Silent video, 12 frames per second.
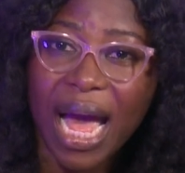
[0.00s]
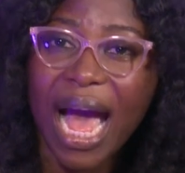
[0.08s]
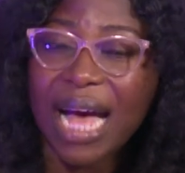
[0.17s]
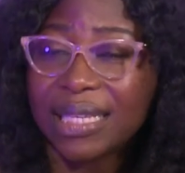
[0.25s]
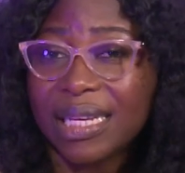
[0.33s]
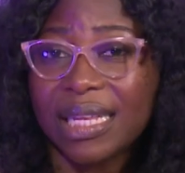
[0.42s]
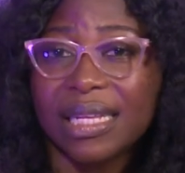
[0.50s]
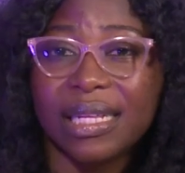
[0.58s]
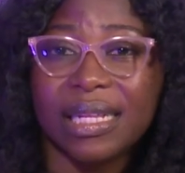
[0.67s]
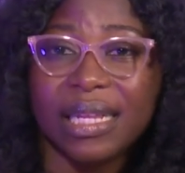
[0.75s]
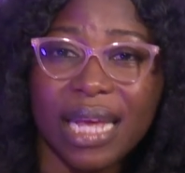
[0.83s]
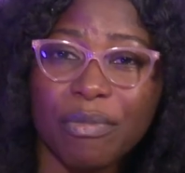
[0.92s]
asking in the
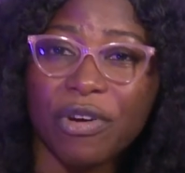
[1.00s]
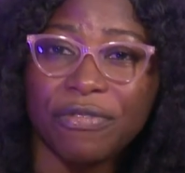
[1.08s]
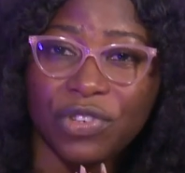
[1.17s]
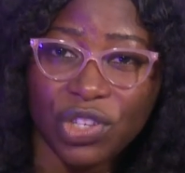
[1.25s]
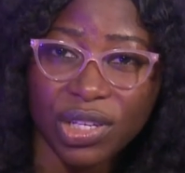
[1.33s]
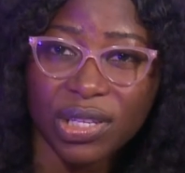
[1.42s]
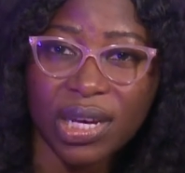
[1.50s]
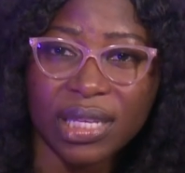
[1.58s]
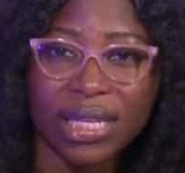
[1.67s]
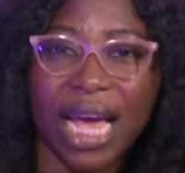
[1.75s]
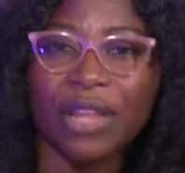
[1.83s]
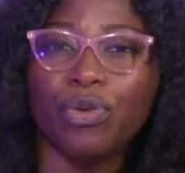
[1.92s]
name of Jesus,
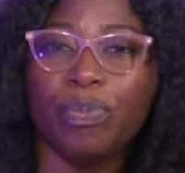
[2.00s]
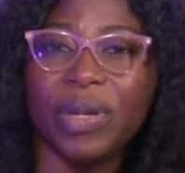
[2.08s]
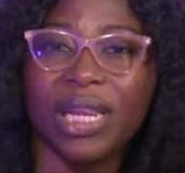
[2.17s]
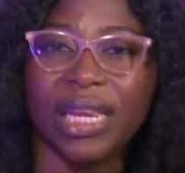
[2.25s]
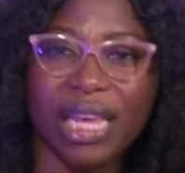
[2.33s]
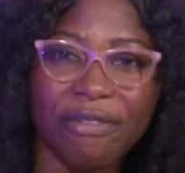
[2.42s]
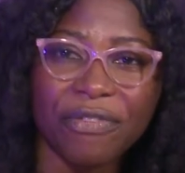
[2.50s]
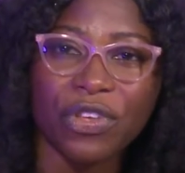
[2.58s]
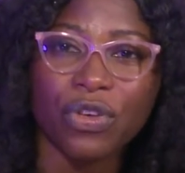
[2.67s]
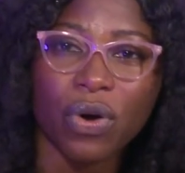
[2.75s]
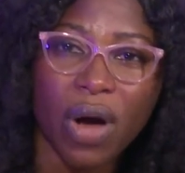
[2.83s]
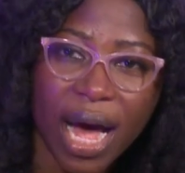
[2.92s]
and you believe in
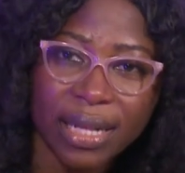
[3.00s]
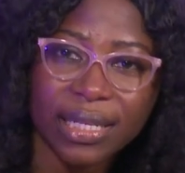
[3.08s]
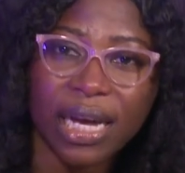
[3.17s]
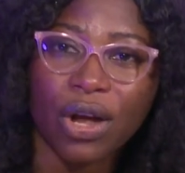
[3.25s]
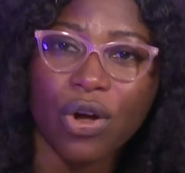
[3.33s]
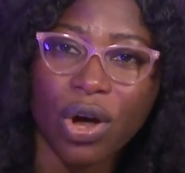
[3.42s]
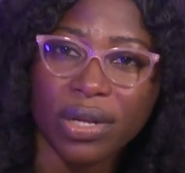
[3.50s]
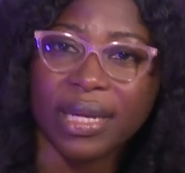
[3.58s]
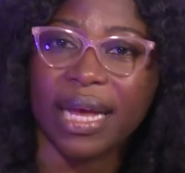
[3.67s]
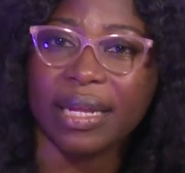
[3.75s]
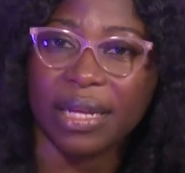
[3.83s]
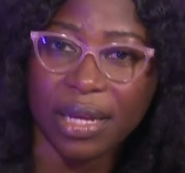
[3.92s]
your heart that God
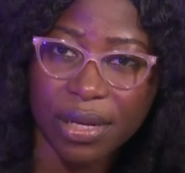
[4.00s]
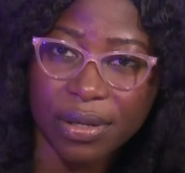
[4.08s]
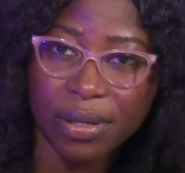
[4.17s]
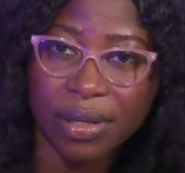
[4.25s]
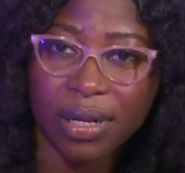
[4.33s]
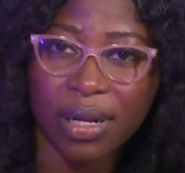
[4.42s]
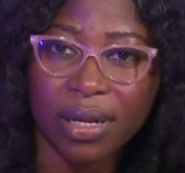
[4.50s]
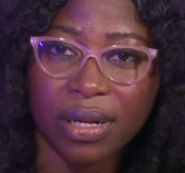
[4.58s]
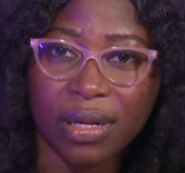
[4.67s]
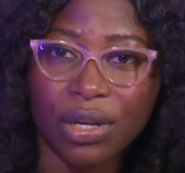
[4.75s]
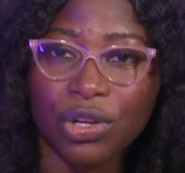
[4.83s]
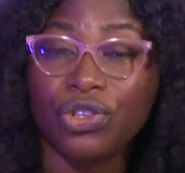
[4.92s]
can heal?
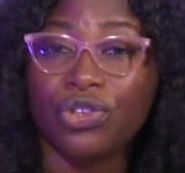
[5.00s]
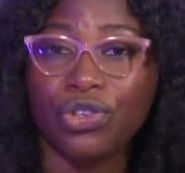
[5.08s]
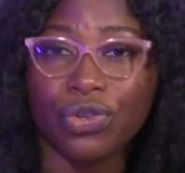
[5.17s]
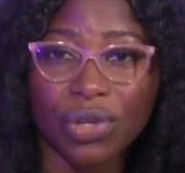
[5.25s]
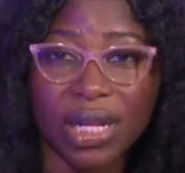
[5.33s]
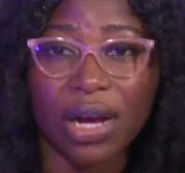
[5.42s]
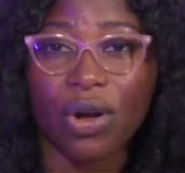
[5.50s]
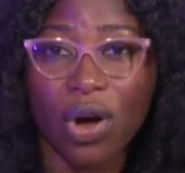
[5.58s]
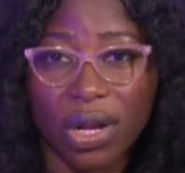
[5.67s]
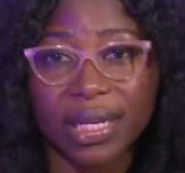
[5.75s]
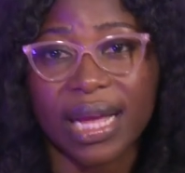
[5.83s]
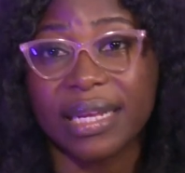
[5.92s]
Do you know that
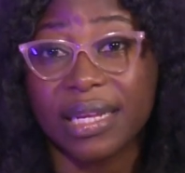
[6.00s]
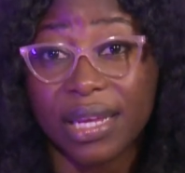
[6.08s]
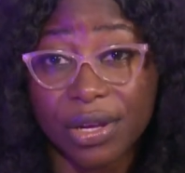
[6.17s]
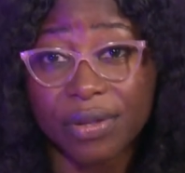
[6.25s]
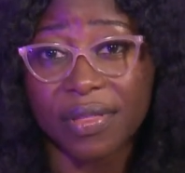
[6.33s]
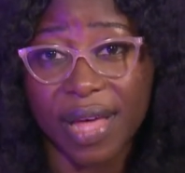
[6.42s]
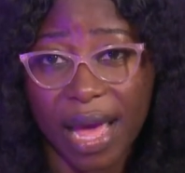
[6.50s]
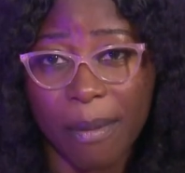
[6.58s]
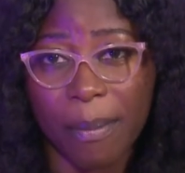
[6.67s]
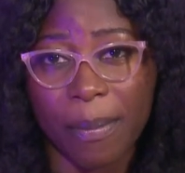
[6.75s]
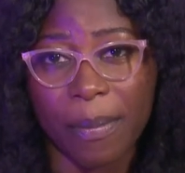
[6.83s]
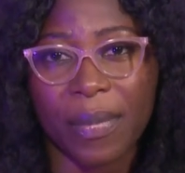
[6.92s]
God can heal them?
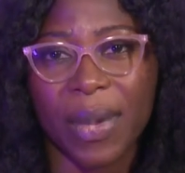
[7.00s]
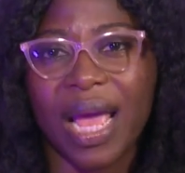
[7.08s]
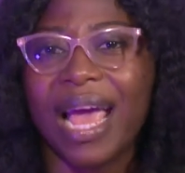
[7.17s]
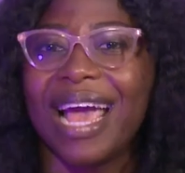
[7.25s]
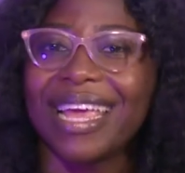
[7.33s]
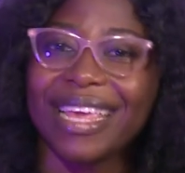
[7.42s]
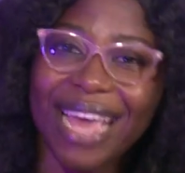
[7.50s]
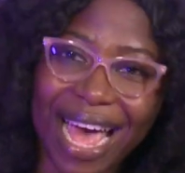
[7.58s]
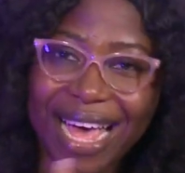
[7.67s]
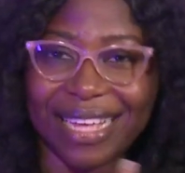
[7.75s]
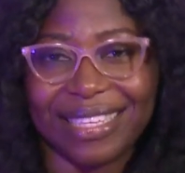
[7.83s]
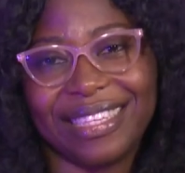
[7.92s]

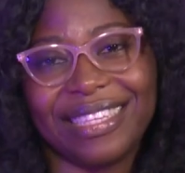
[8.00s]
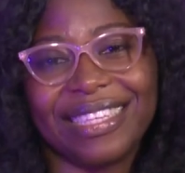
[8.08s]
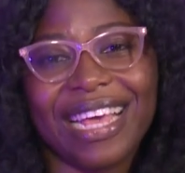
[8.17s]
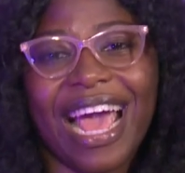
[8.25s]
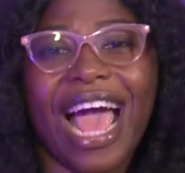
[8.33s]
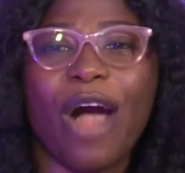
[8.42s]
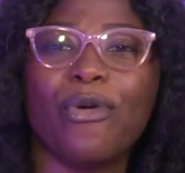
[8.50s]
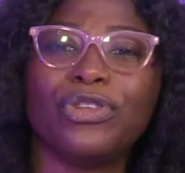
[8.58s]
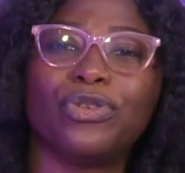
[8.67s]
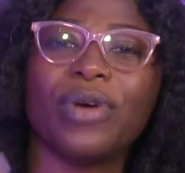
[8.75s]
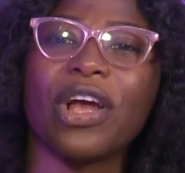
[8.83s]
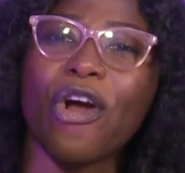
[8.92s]
Yes! I want
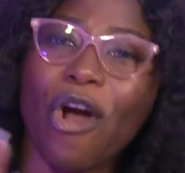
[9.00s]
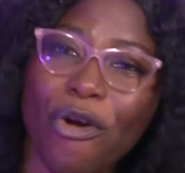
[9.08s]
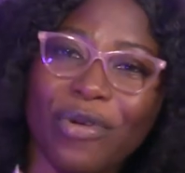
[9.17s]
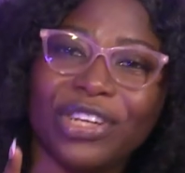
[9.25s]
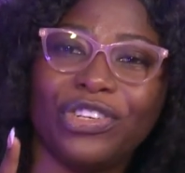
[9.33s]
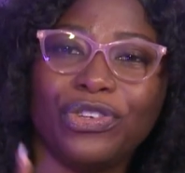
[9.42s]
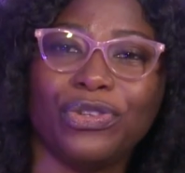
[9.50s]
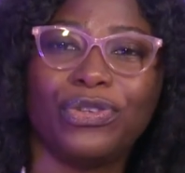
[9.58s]
to encourage you